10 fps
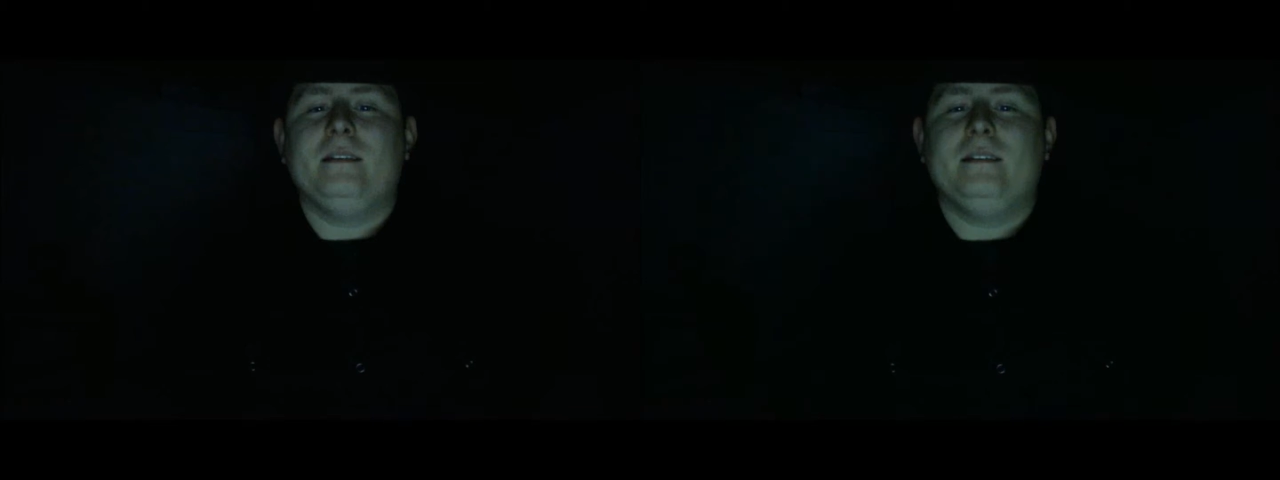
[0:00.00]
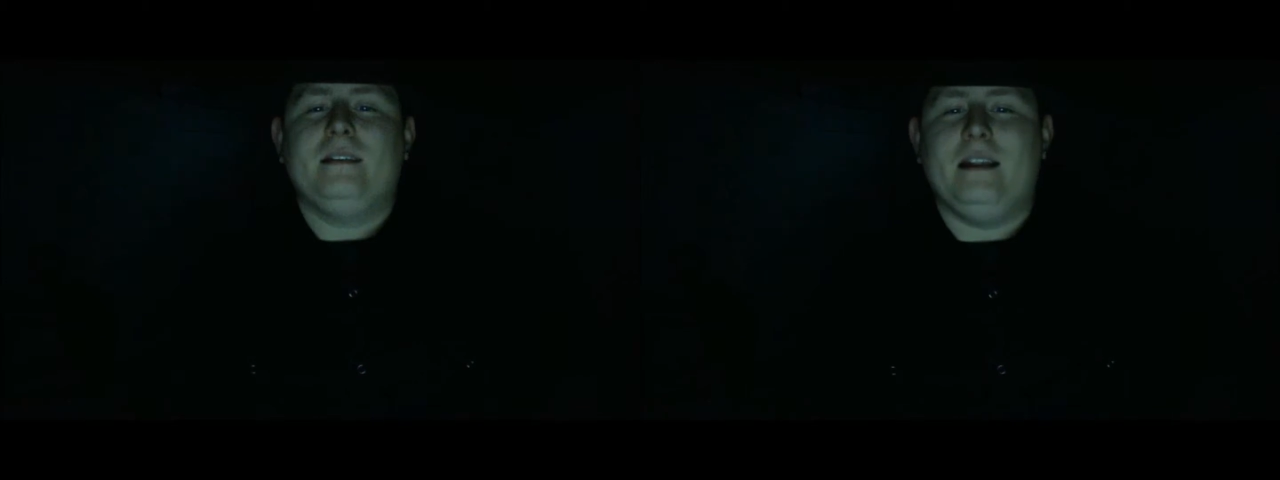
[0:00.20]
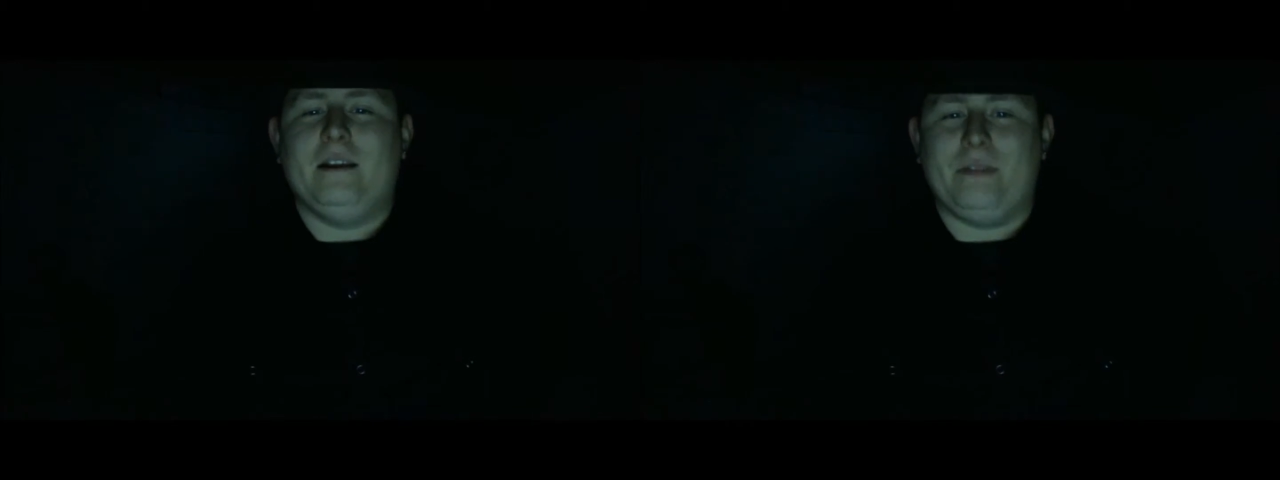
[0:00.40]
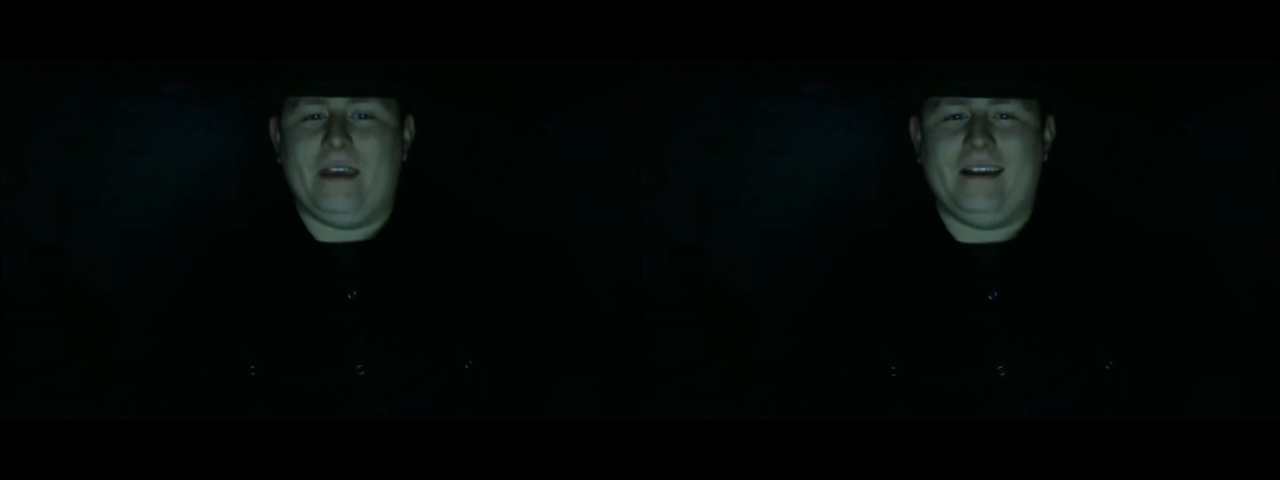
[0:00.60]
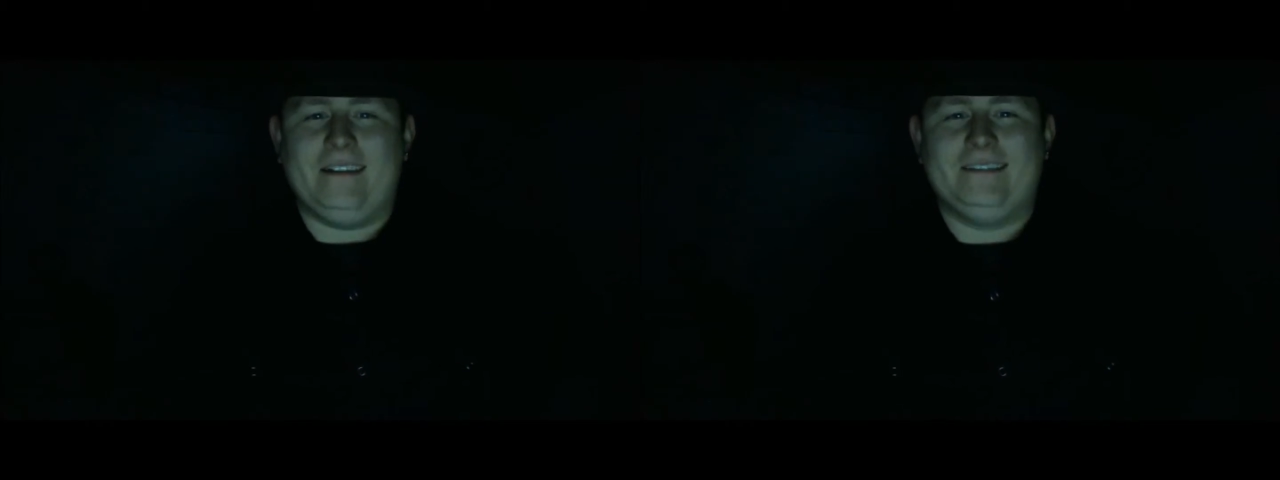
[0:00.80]
Hello
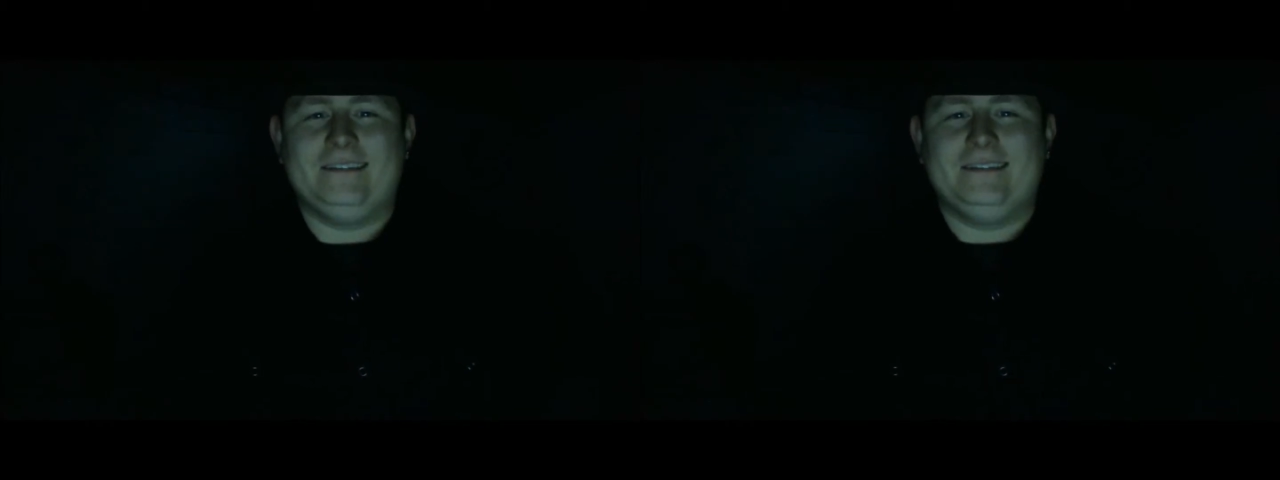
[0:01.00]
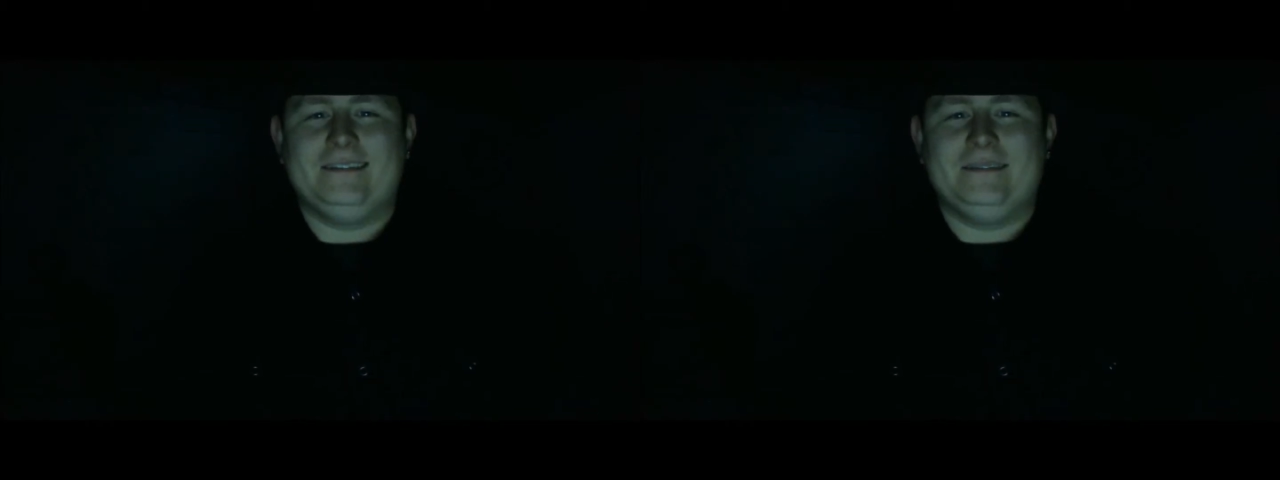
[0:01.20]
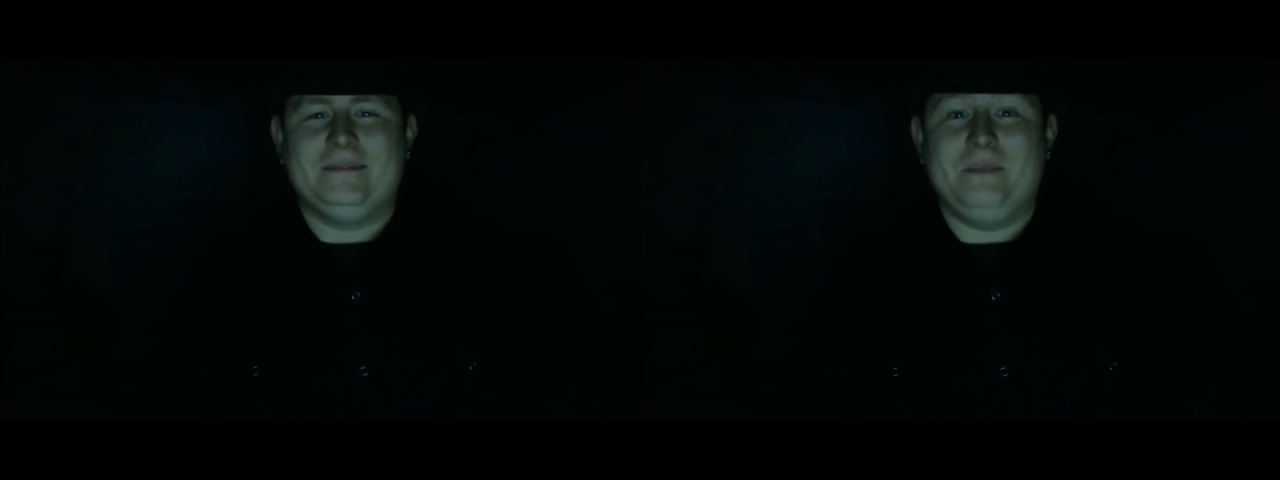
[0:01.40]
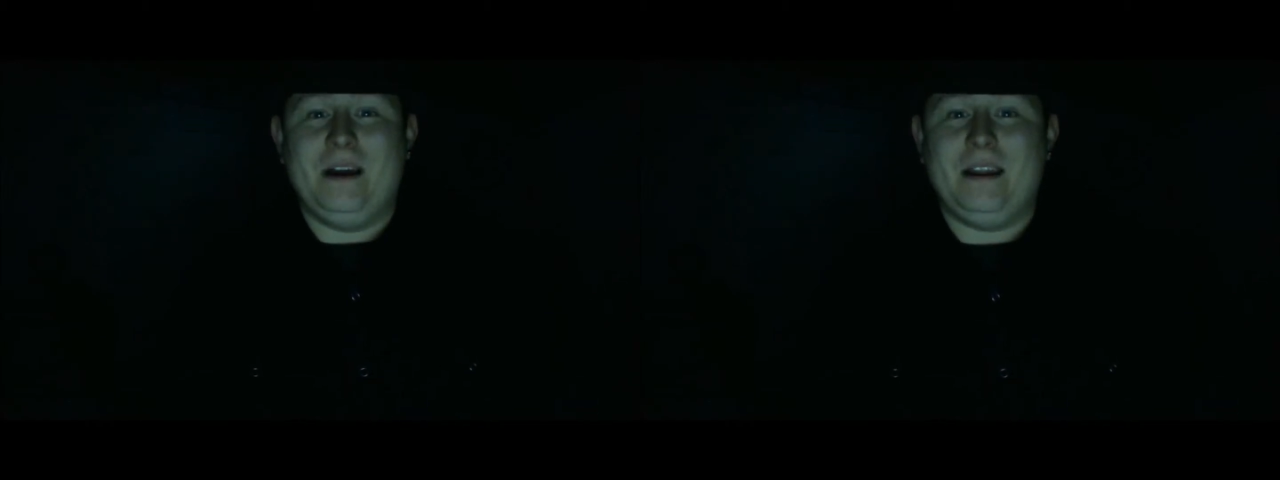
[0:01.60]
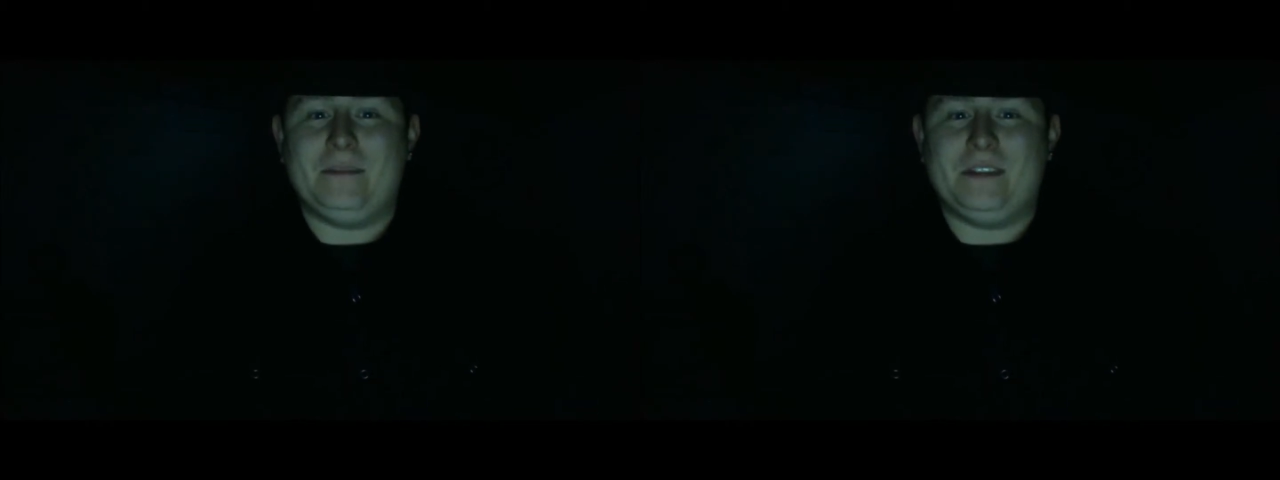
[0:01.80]
there, my
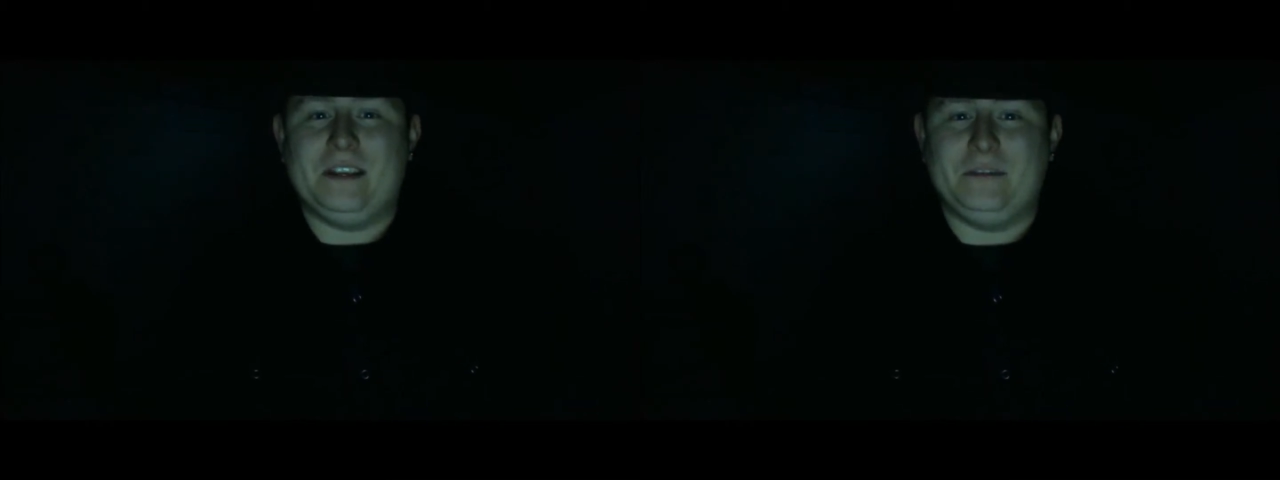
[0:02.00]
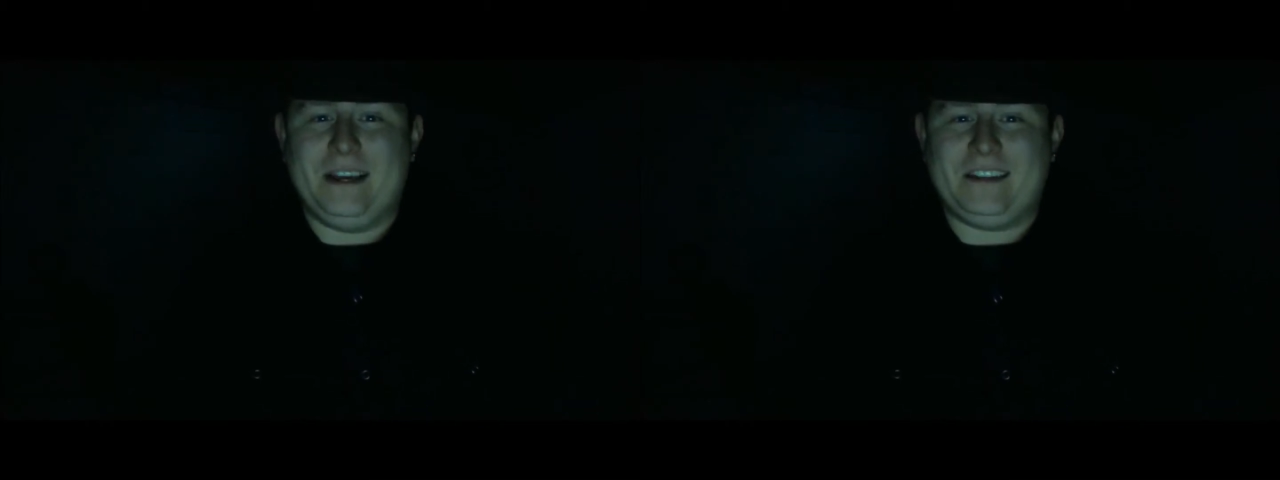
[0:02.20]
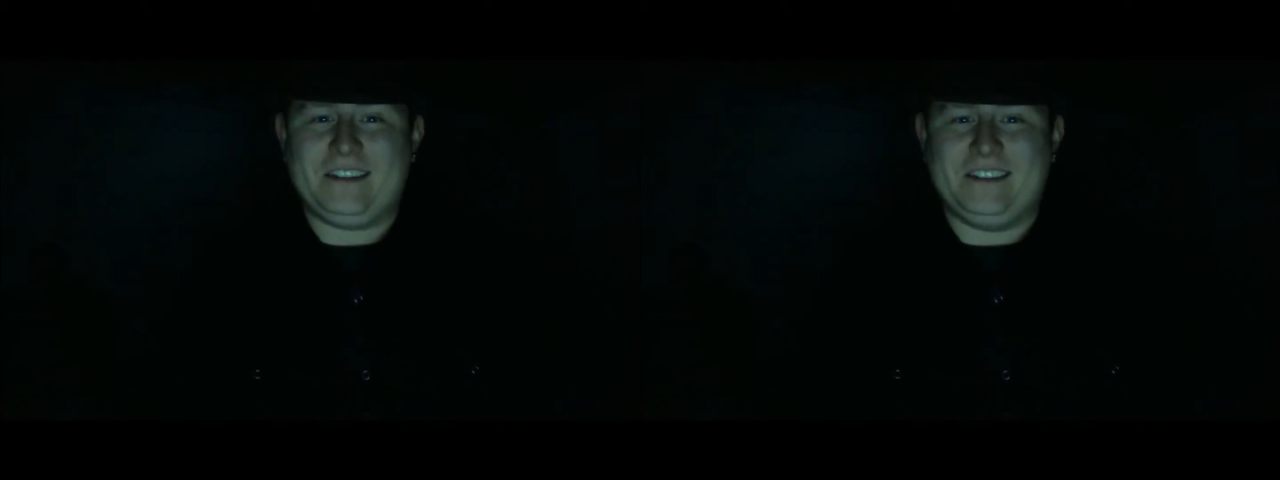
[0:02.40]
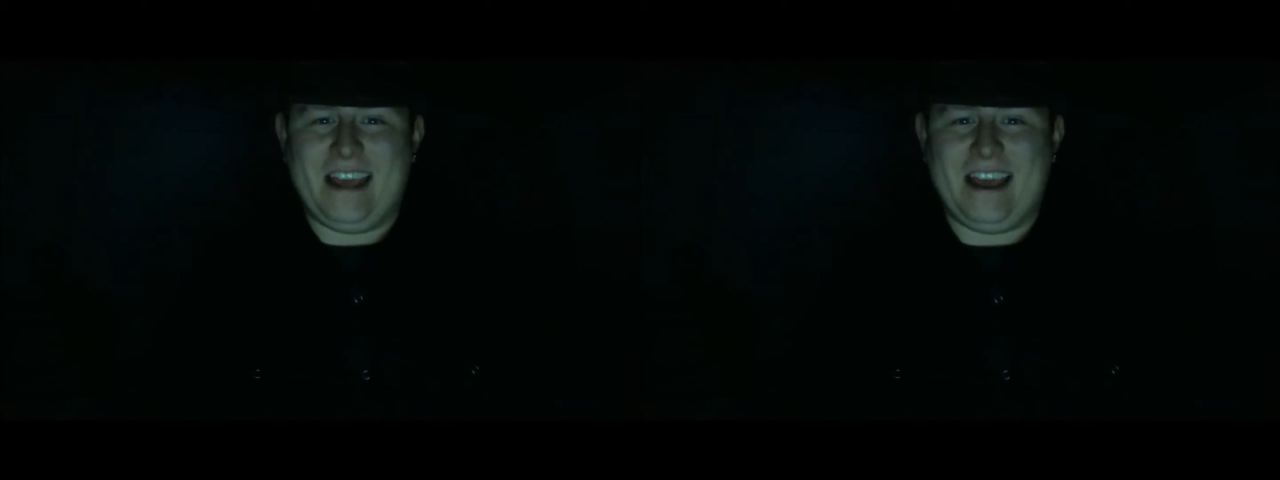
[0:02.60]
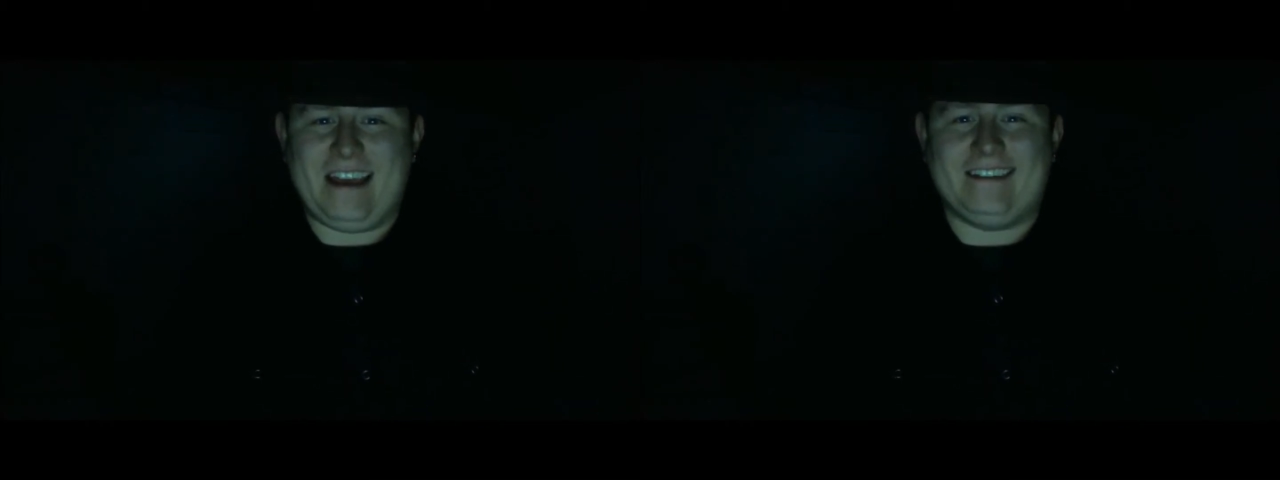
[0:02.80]
name's Guildmaster
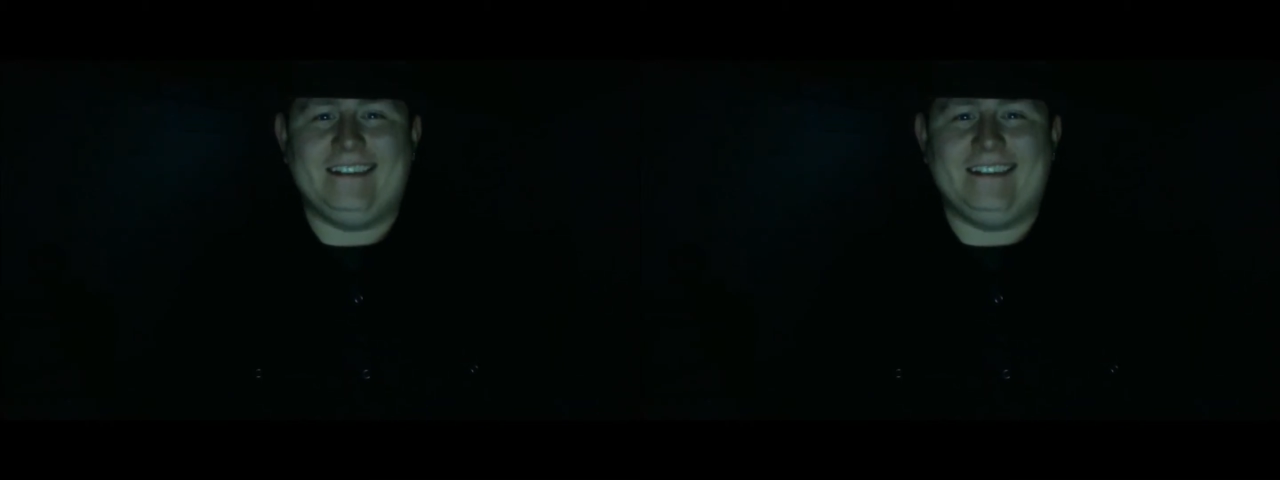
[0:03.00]
Dan,